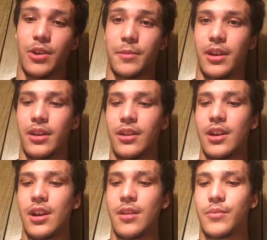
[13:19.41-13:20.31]
We're going to be
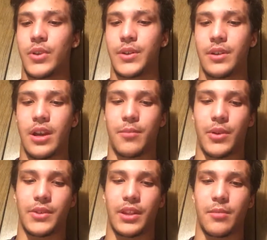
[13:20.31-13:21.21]

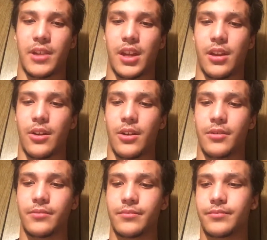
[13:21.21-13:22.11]
posting them here.